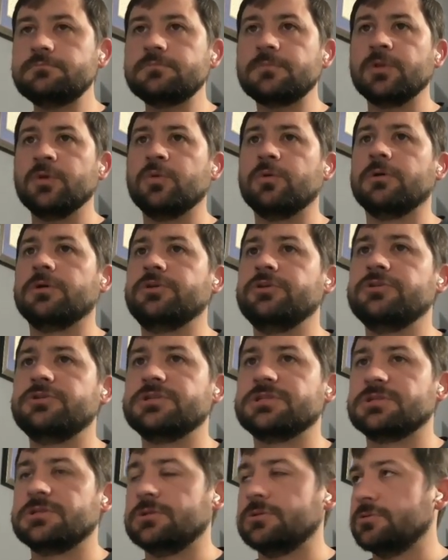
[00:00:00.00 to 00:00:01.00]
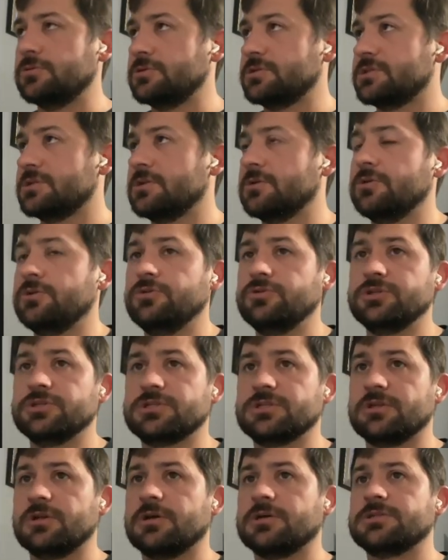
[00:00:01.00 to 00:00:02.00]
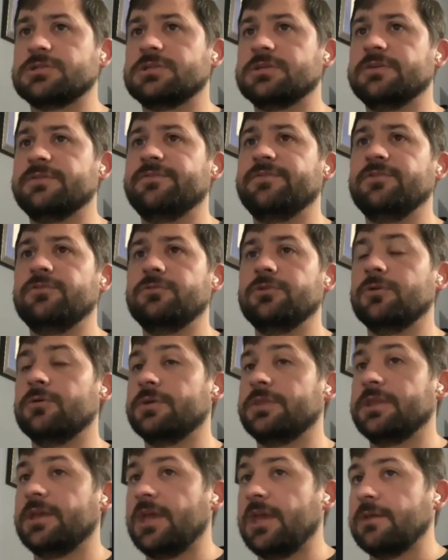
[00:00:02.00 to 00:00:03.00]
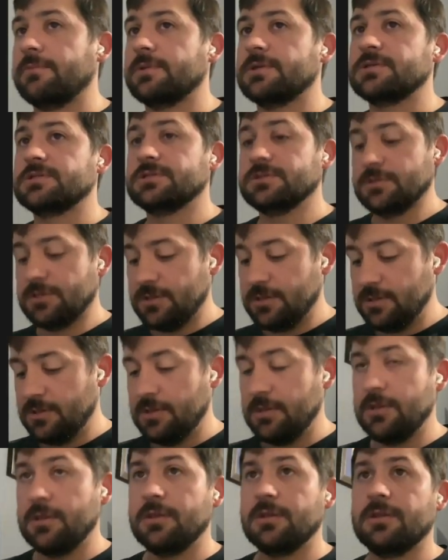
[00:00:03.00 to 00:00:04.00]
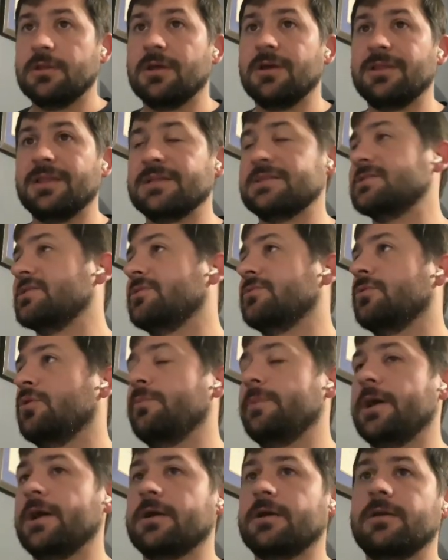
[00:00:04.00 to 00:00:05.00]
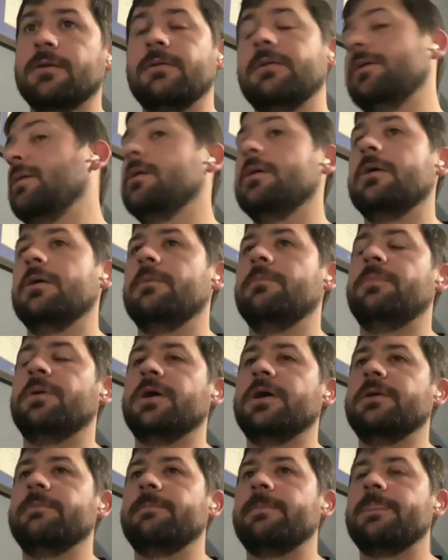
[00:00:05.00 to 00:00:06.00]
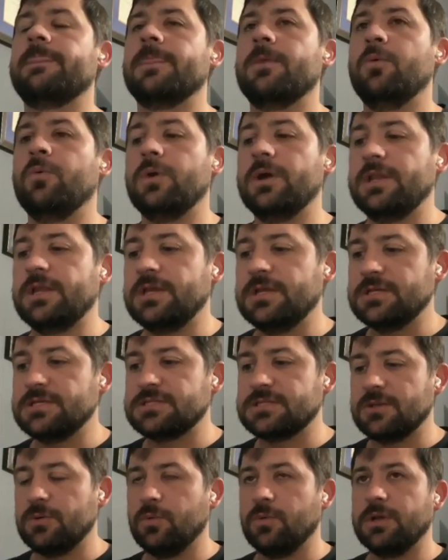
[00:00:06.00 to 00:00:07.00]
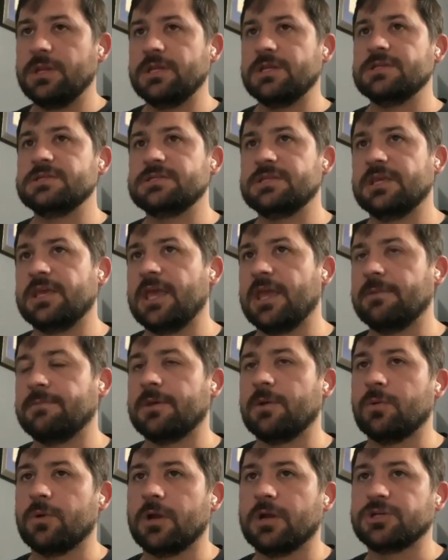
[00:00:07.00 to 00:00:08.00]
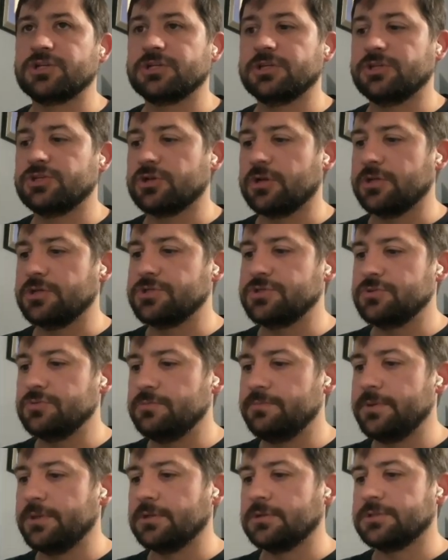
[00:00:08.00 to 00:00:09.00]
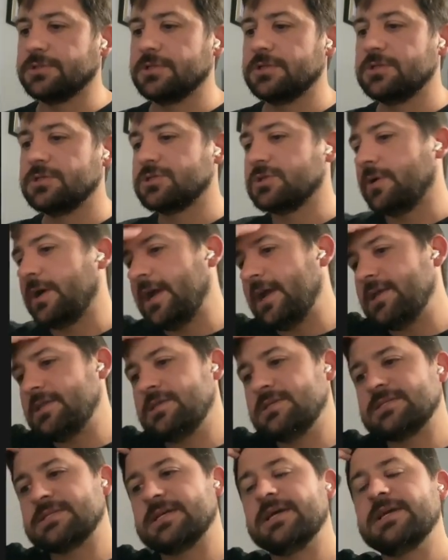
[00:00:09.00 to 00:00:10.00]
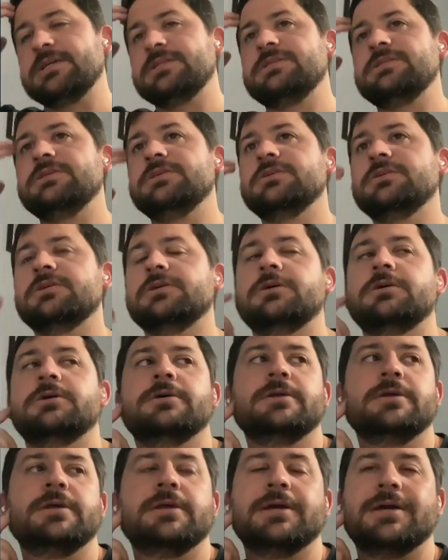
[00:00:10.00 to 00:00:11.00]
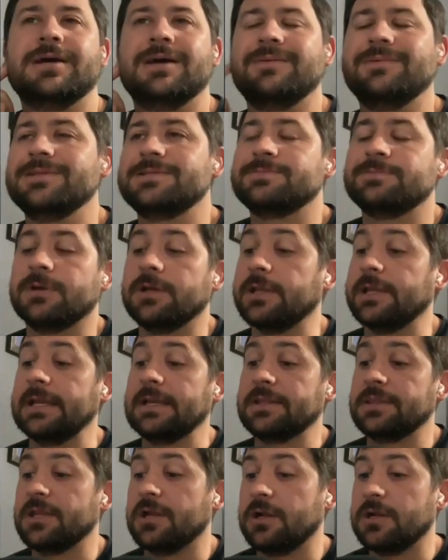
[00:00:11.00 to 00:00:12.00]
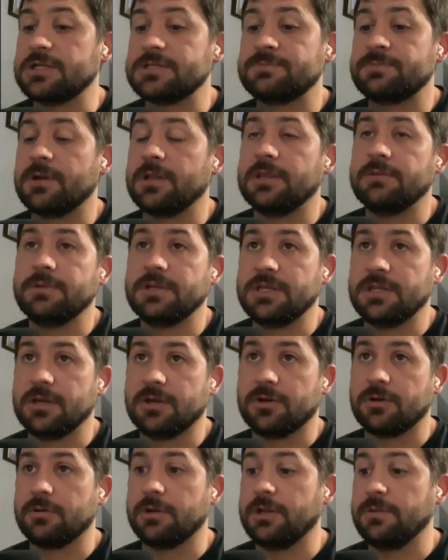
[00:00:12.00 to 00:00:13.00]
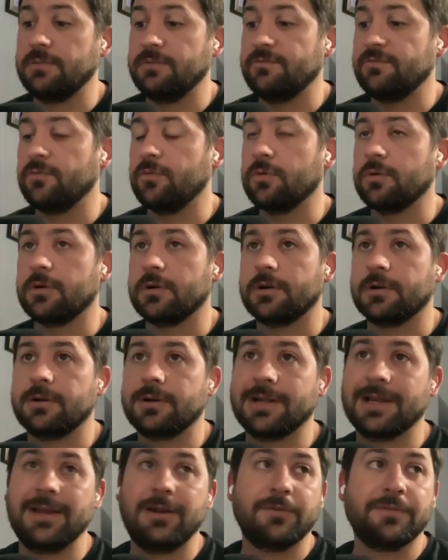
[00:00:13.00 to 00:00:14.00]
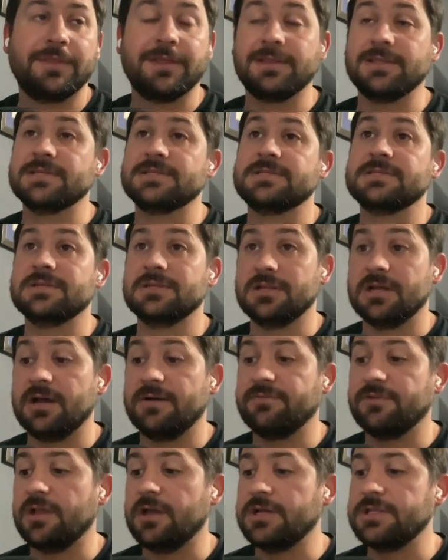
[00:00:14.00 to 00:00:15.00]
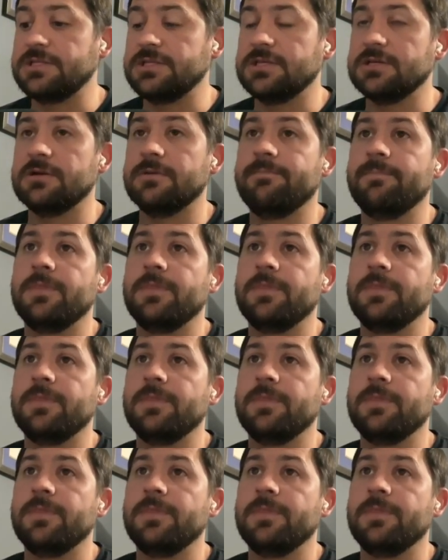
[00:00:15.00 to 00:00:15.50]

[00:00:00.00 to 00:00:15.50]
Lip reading: Well, you just lose. You just lost if you know what the game is. That's a throwback. But what is the game that we're actually trying to build? So I had this idea. It's probably out there. It's probably been done already before. I don't think this is a novel idea.